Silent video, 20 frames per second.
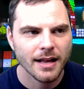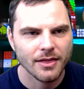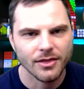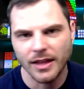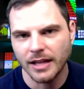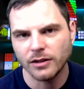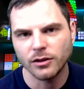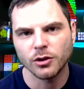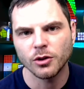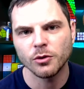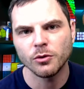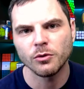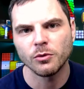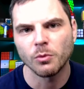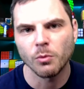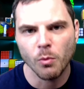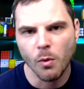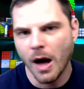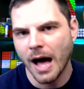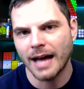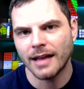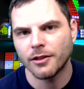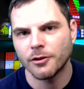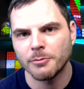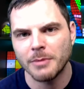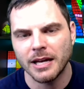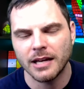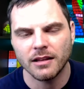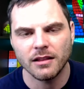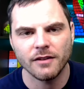they lose why they're
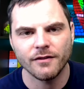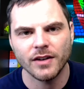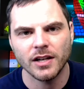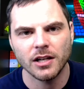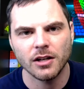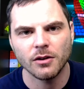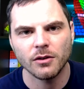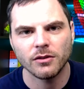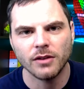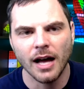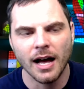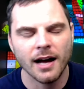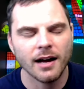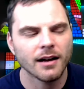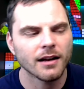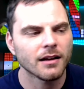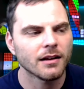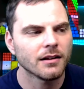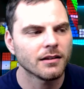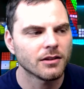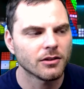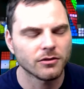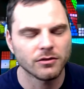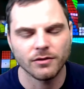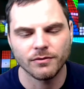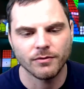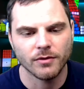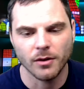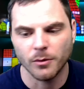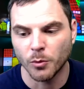making the videos. There's
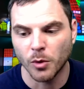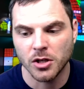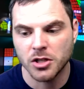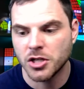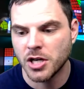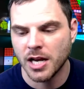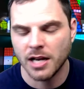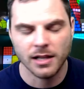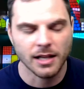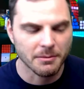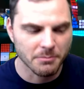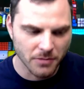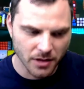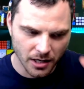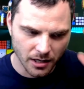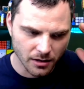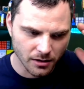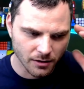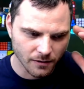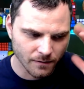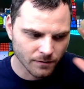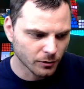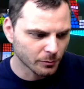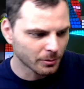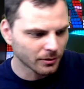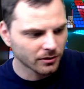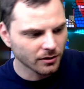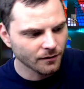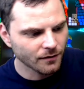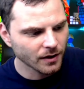one channel I'm thinking of
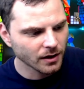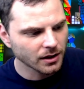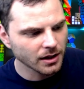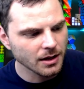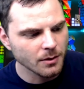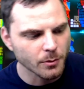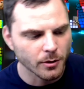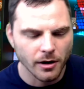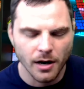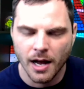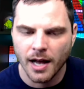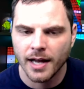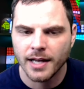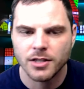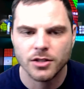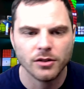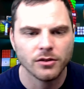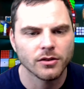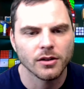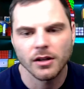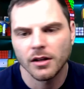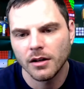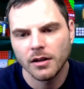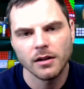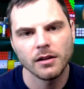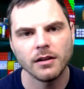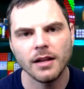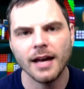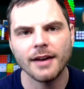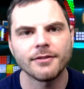specifically where I just
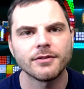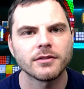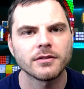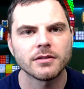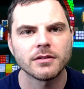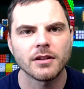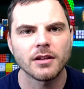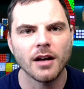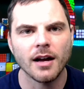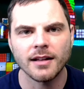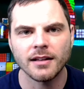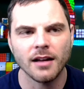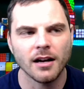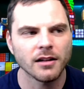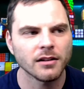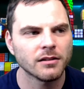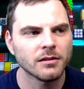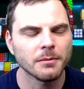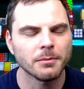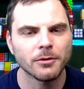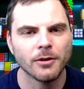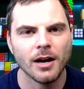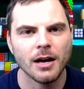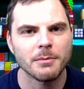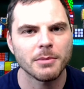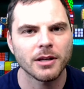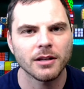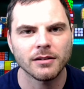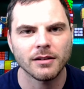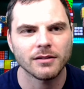left. I unsubscribed
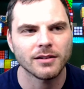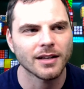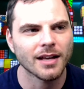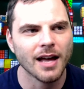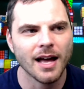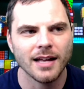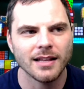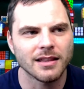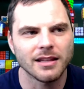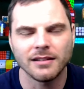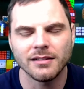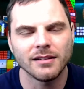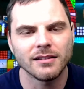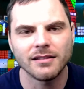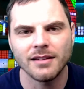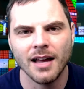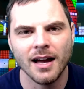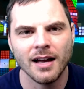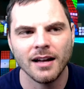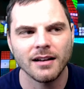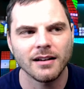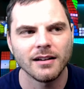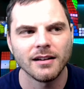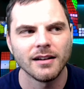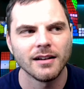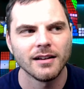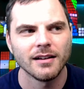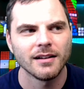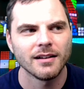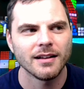because I was like, this is not
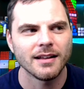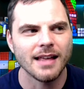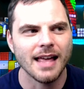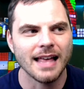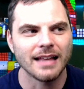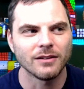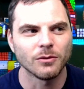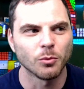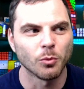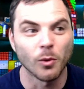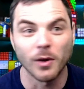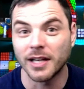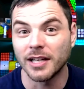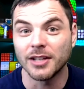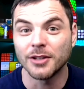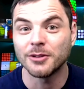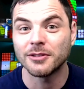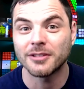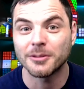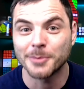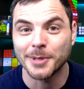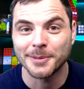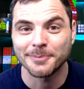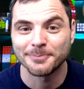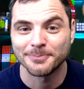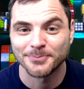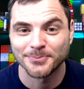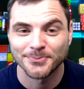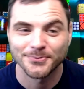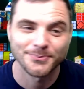as what it used to be.
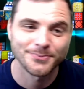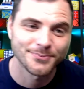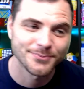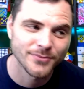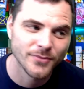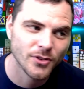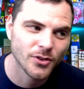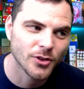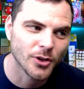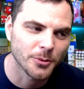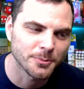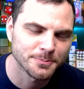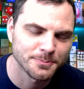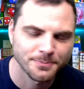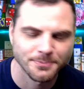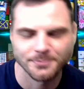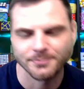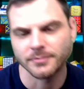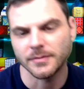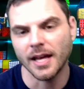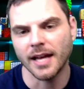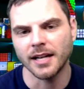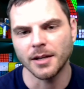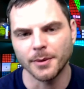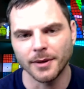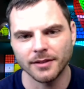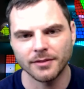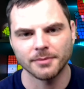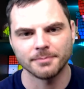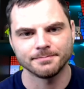So
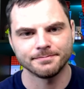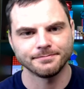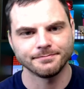anyways,